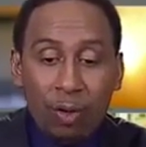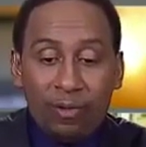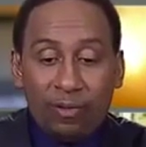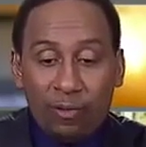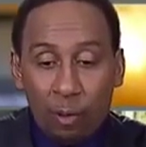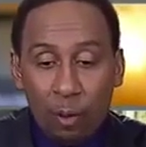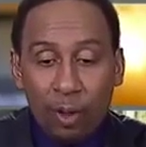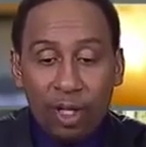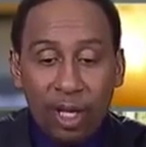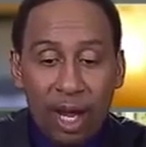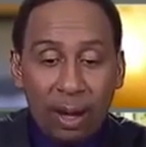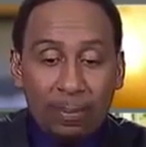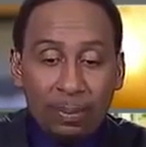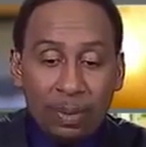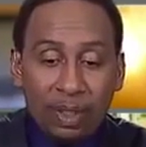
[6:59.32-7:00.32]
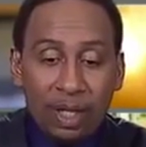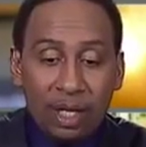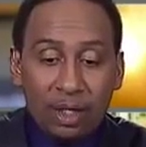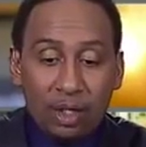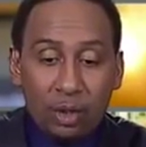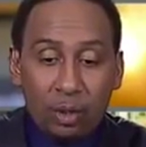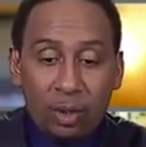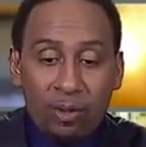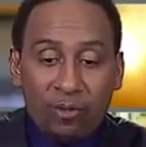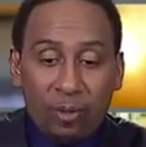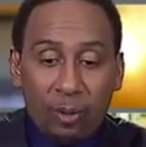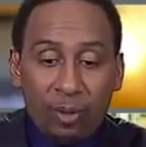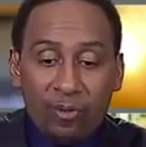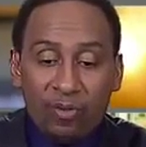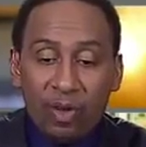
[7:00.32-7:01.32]
on 48% shooting
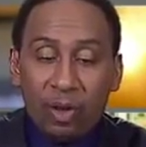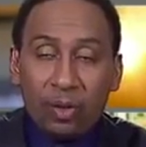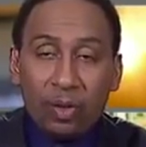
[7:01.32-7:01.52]
from the